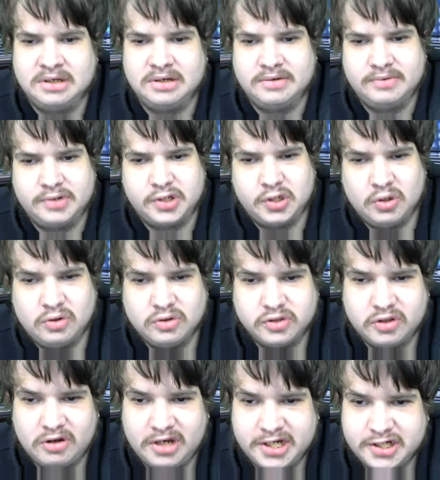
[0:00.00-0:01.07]
Sean
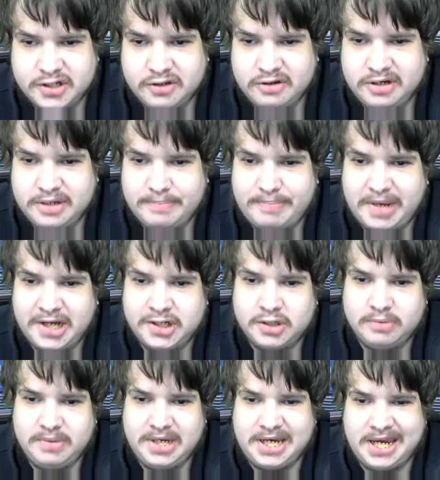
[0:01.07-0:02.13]
Dyche doing the best
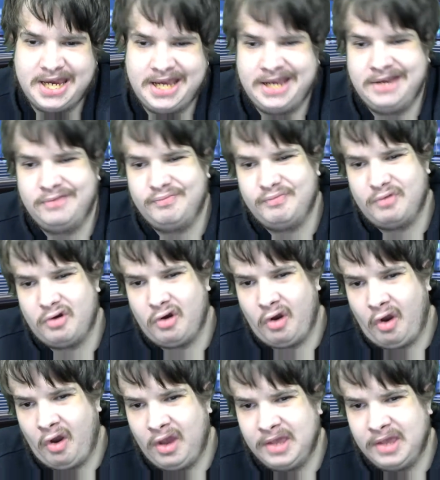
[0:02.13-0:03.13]
job he can. I